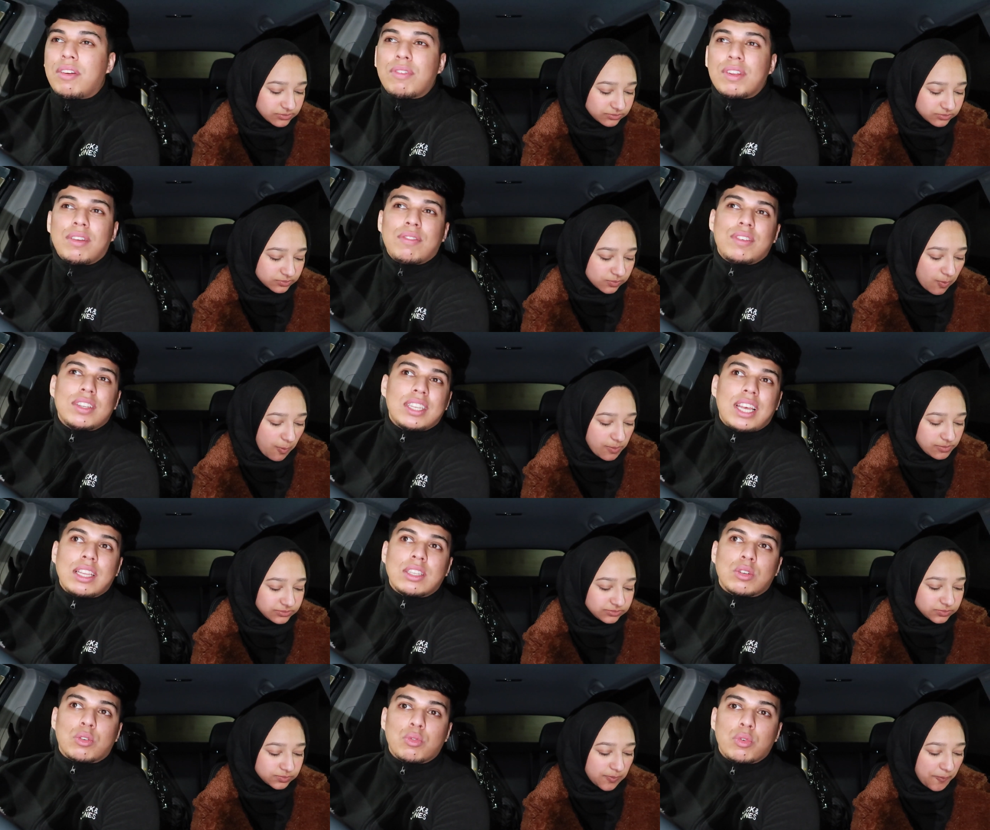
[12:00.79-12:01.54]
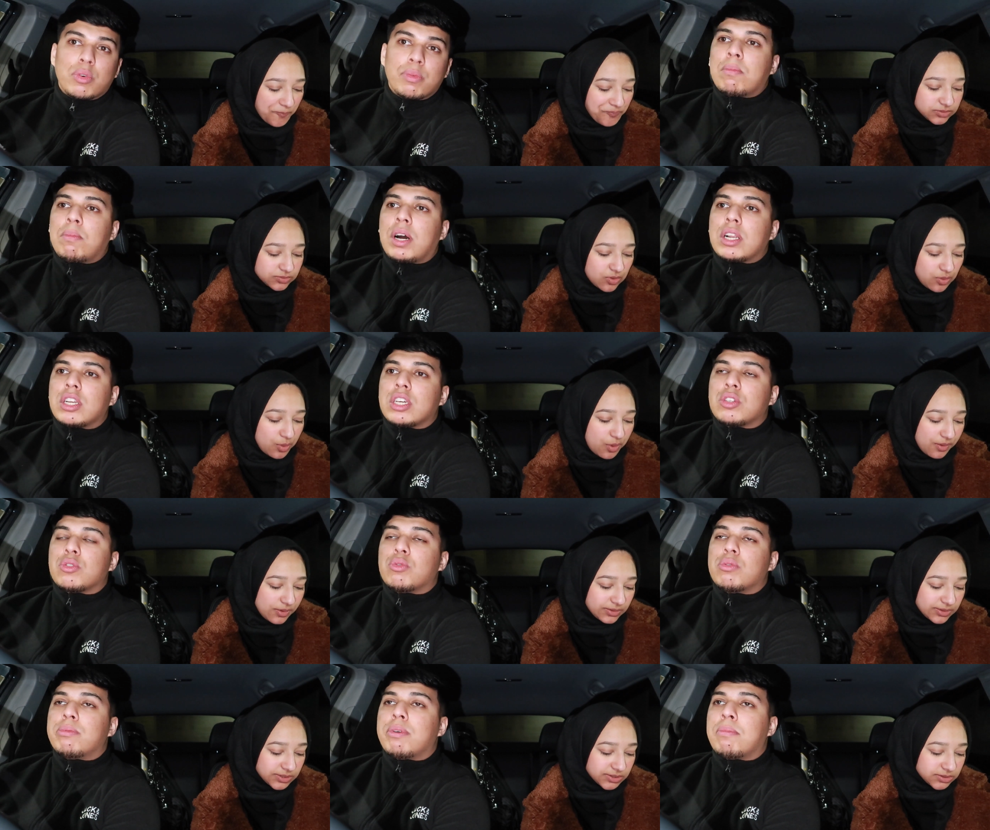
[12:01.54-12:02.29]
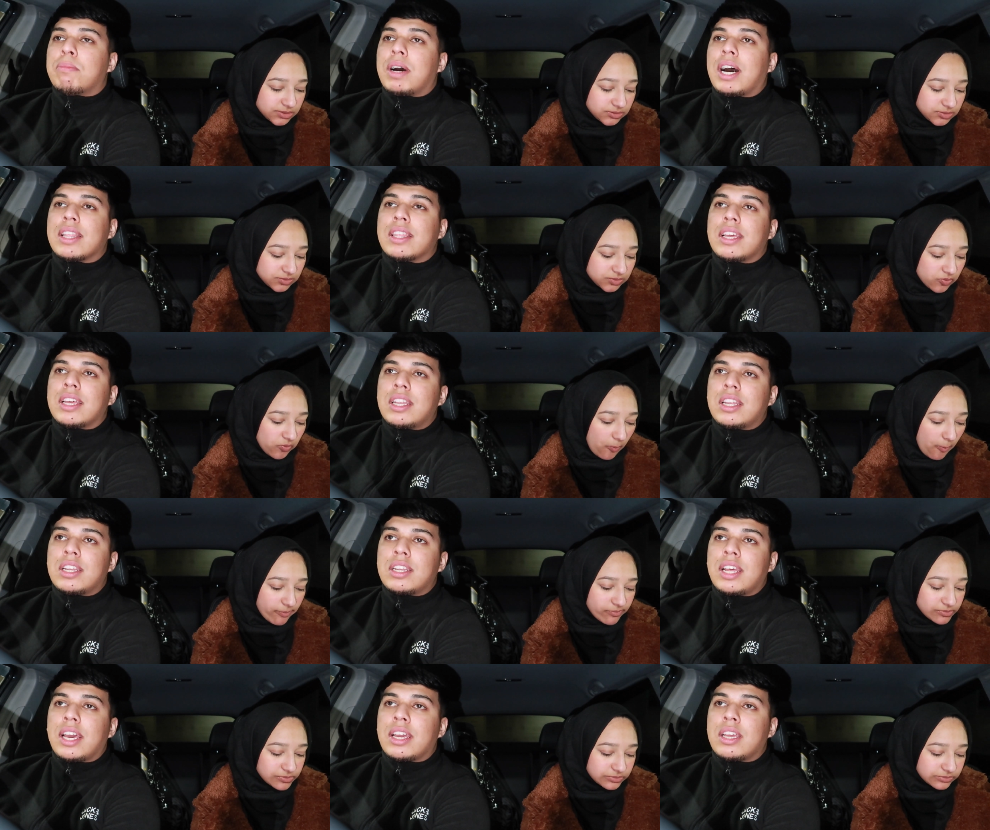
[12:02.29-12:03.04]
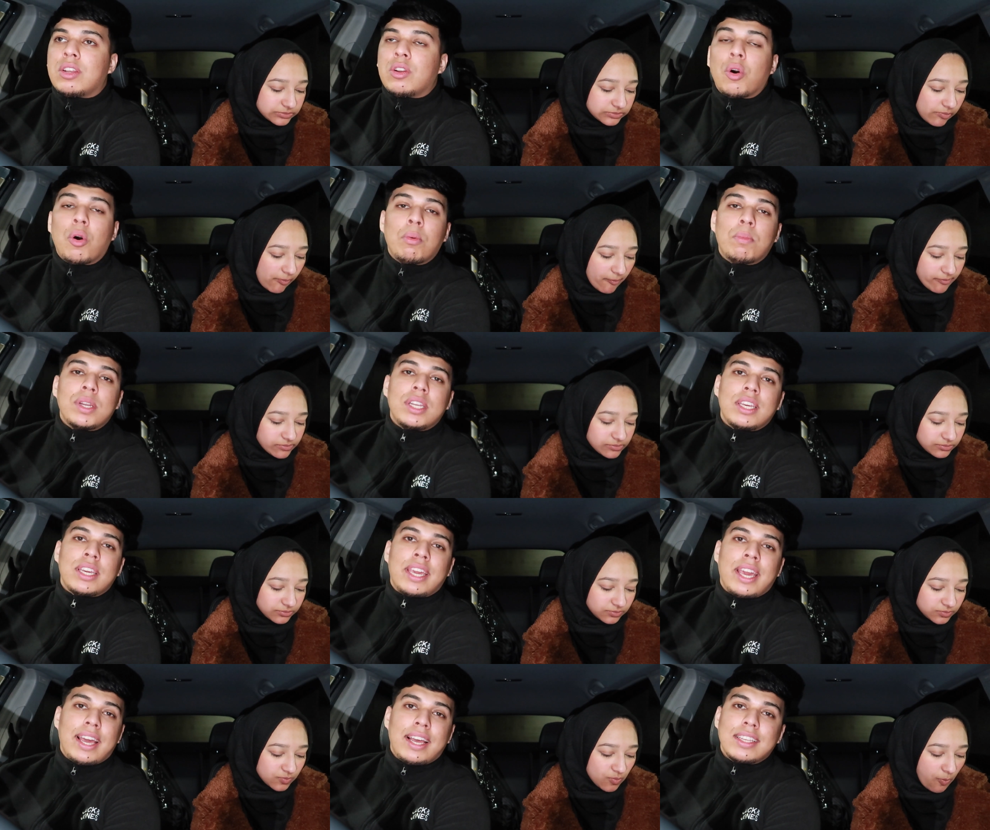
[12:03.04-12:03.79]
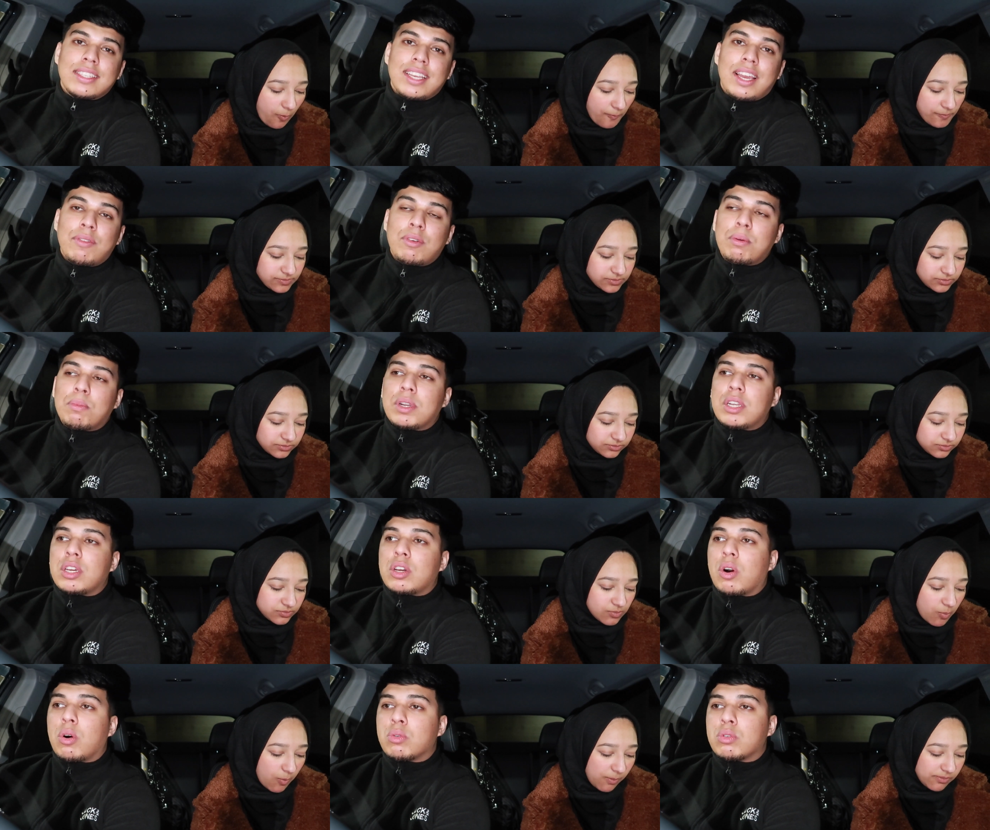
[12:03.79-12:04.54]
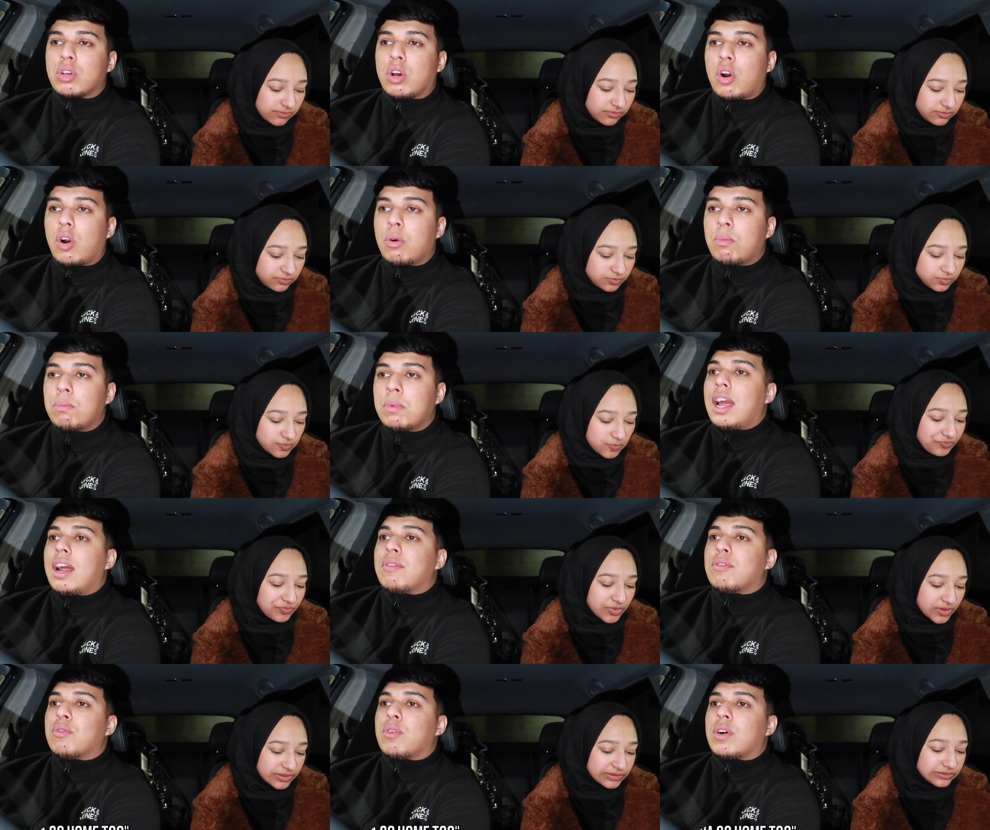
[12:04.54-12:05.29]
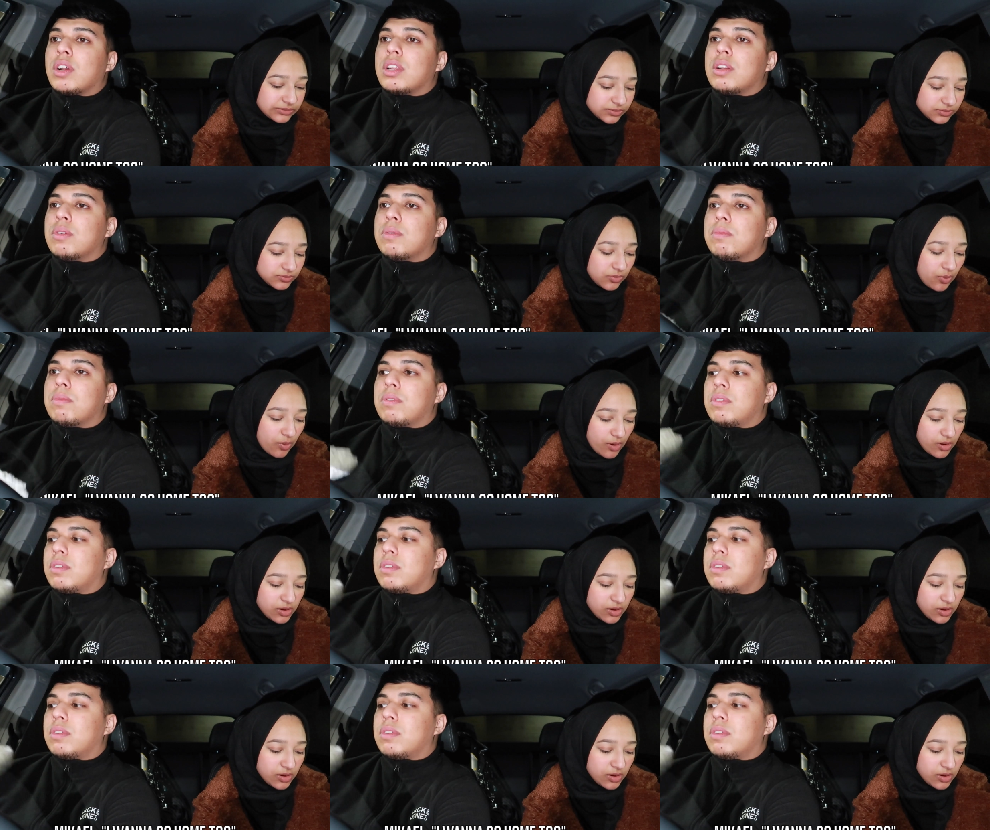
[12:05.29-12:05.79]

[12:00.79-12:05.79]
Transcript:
Speaker 1: even if it's as a group. But just remember, at the end of the day, nobody cares. Everybody goes home. Everyone.